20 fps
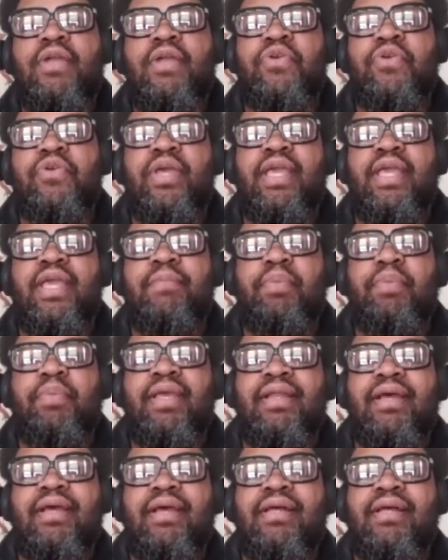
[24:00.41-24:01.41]
and you eat
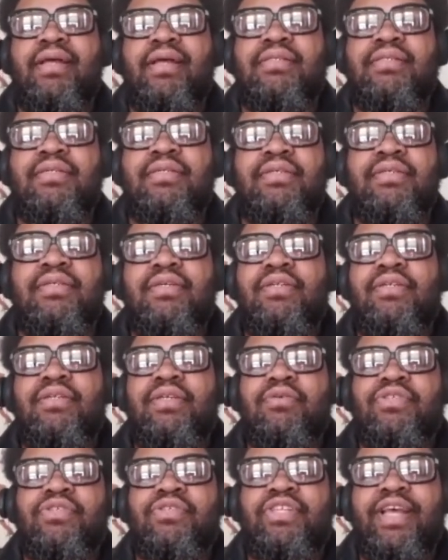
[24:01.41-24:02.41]
peanuts,
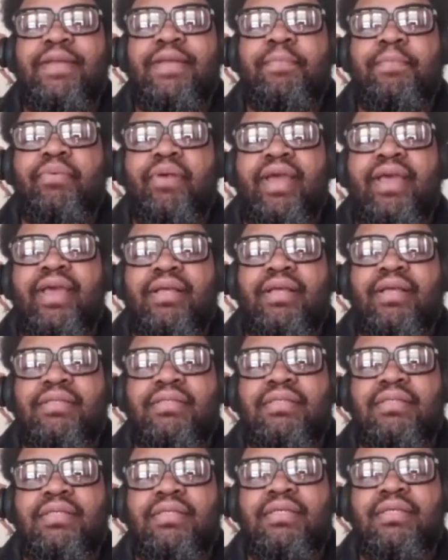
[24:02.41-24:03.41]
you'll shit
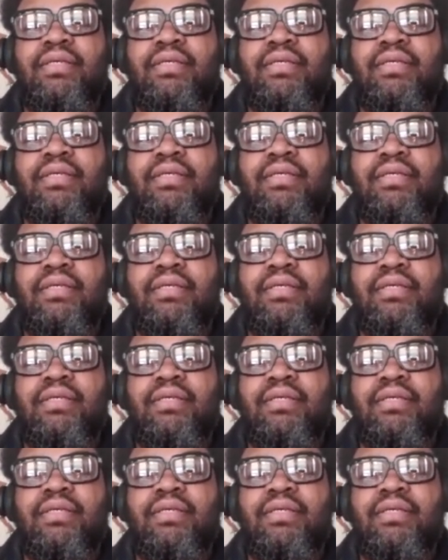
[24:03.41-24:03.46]
bricks.